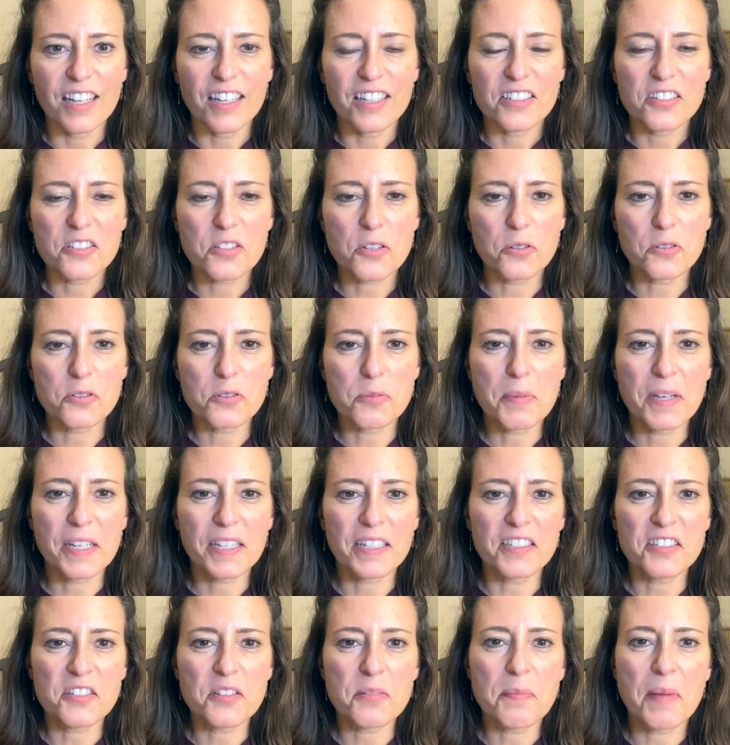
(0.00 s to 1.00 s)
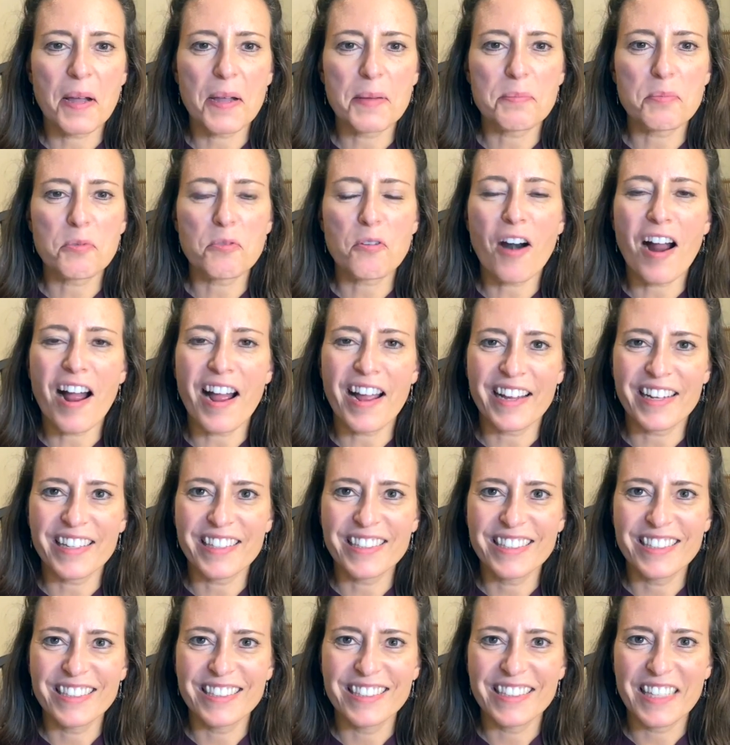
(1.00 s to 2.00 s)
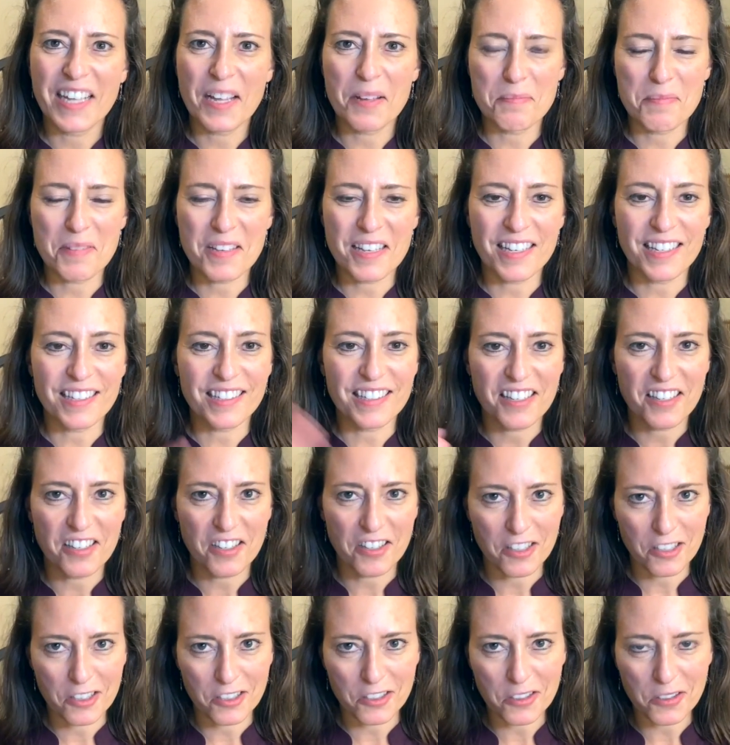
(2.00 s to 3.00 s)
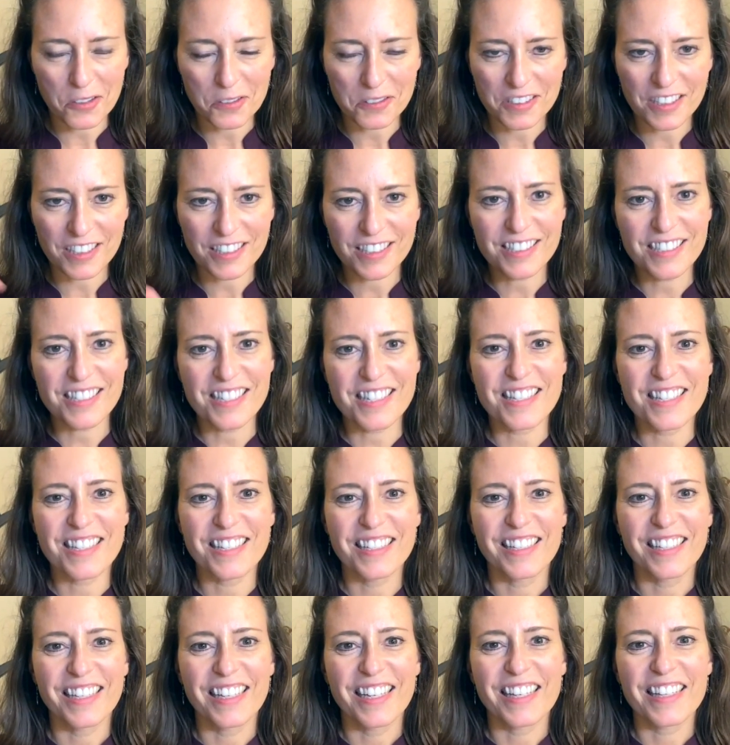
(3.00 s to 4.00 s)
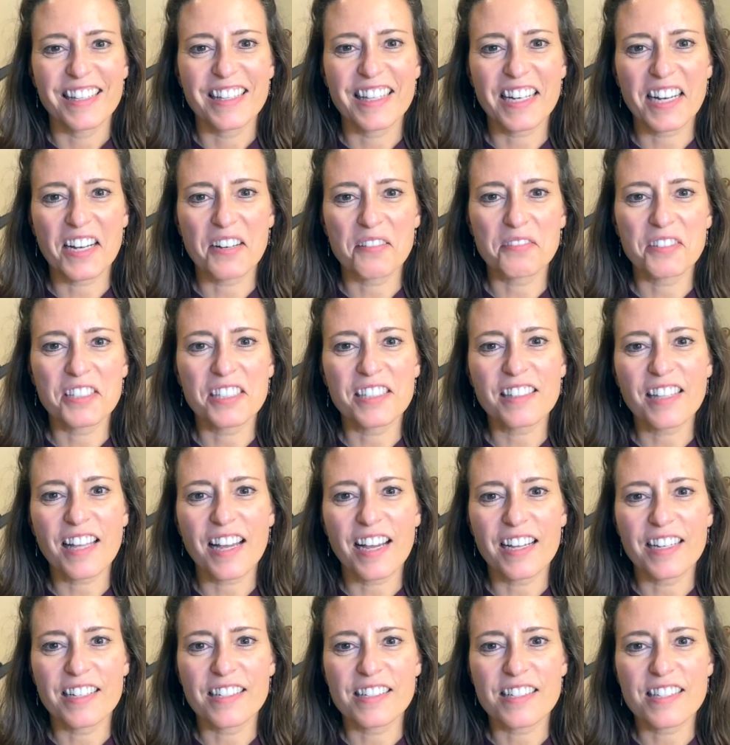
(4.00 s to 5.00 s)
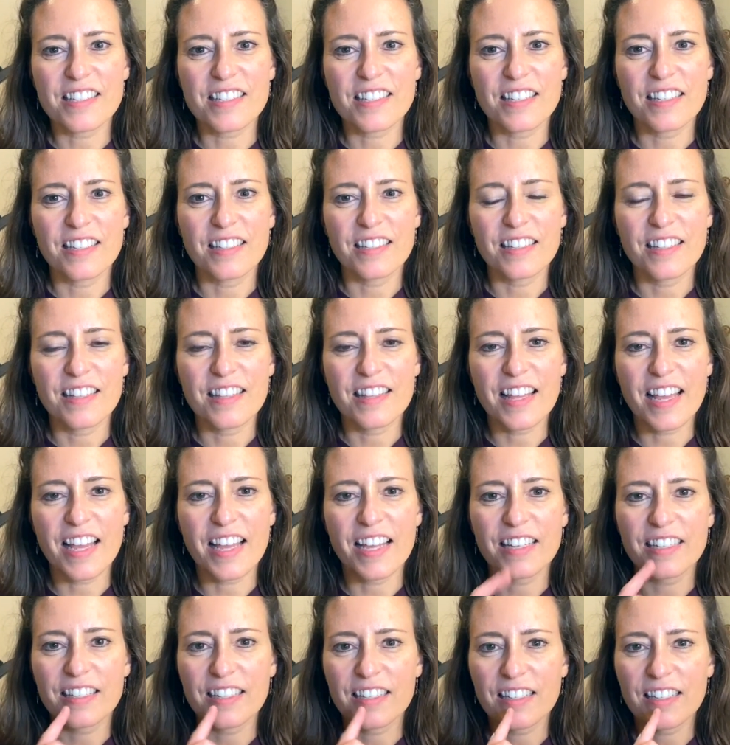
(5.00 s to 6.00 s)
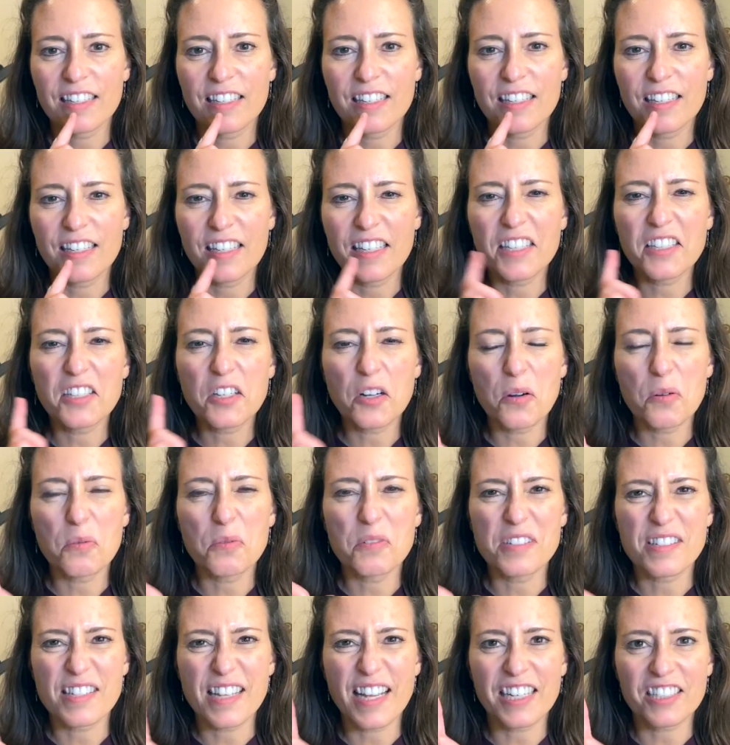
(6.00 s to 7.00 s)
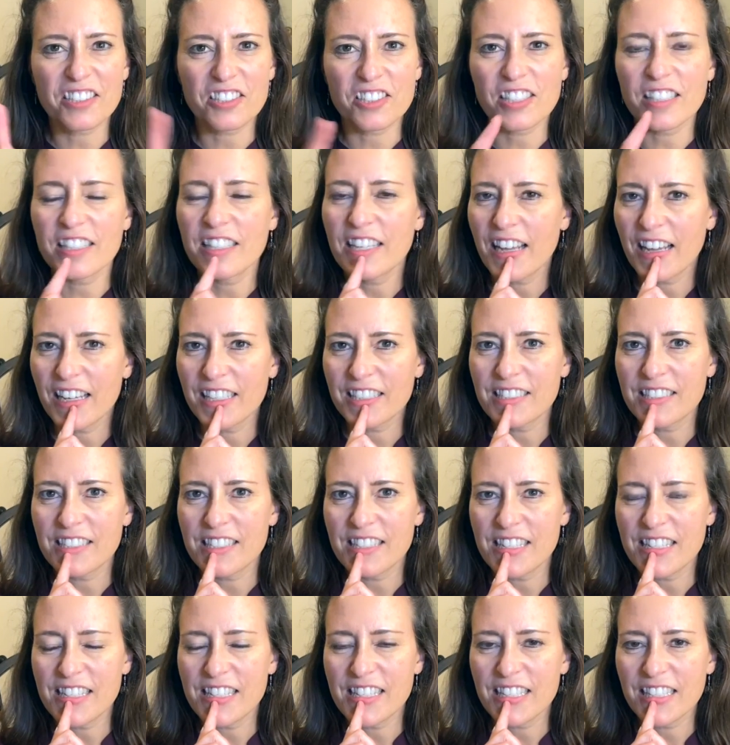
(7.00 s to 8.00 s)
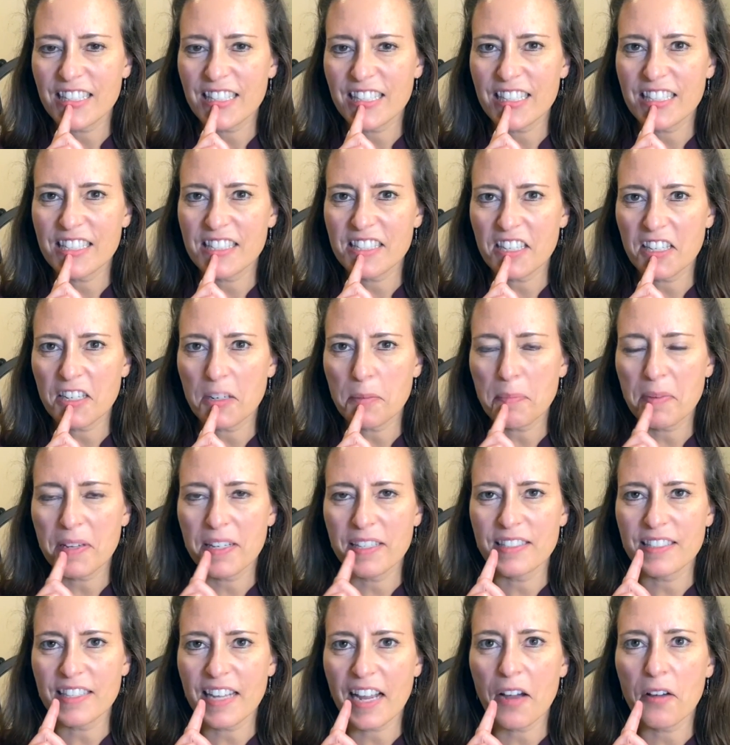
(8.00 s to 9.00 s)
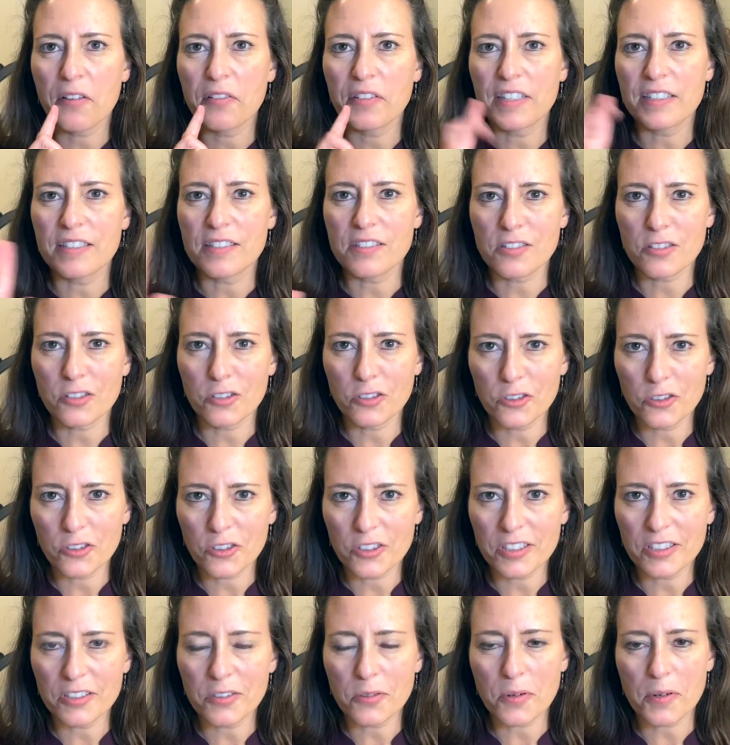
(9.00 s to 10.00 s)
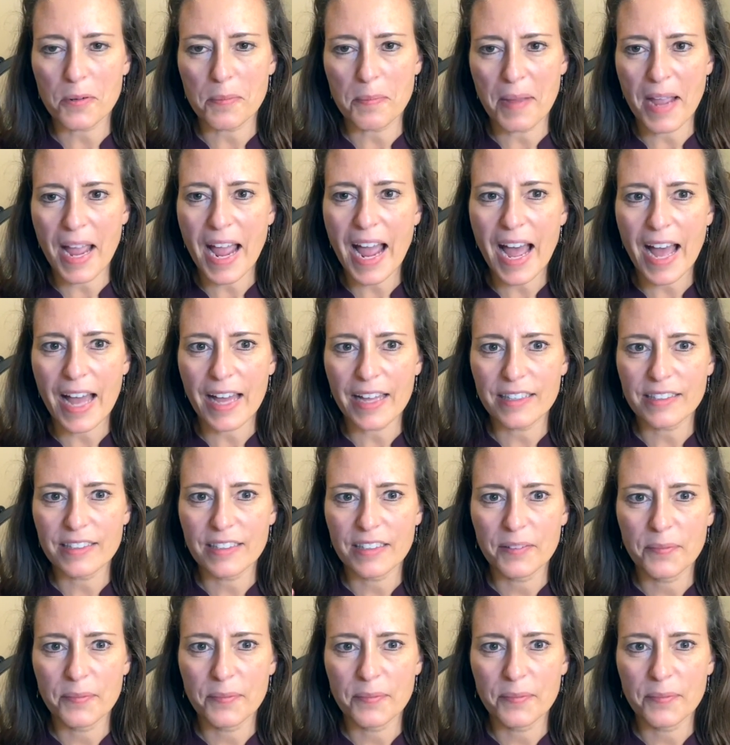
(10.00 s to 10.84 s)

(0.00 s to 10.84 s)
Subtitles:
So it was because of my pride at being egoless that I realized that ego was actually not as easy to pin down as good or bad.